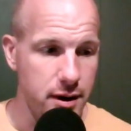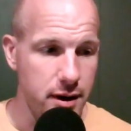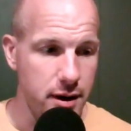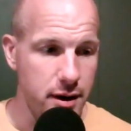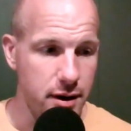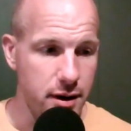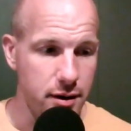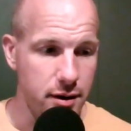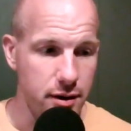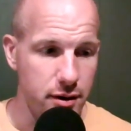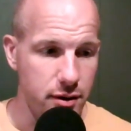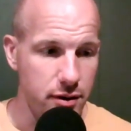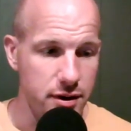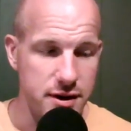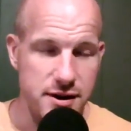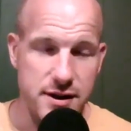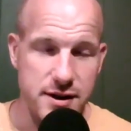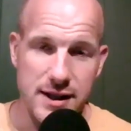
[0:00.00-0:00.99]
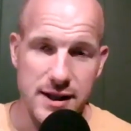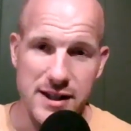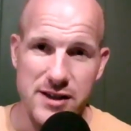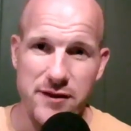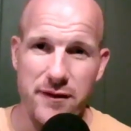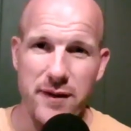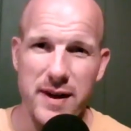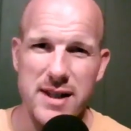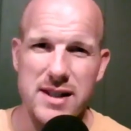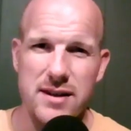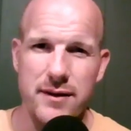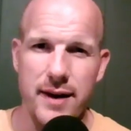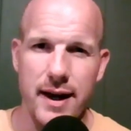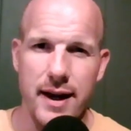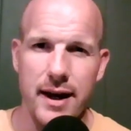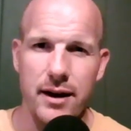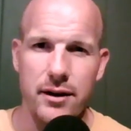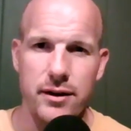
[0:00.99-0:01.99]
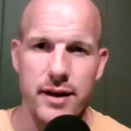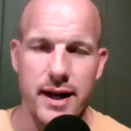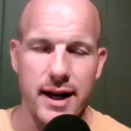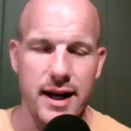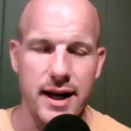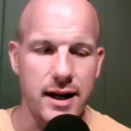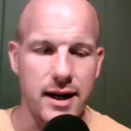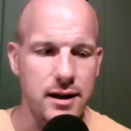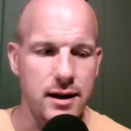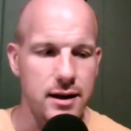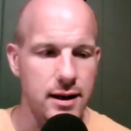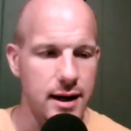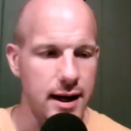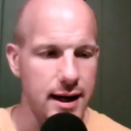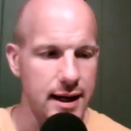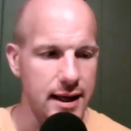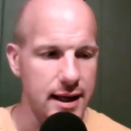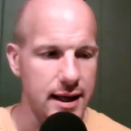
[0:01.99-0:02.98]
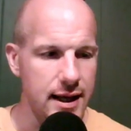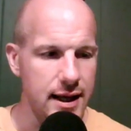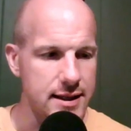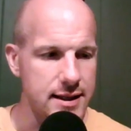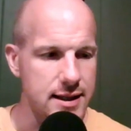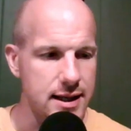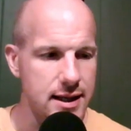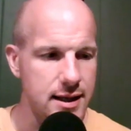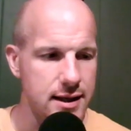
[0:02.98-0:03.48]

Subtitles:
you know, these fits of anger that I get,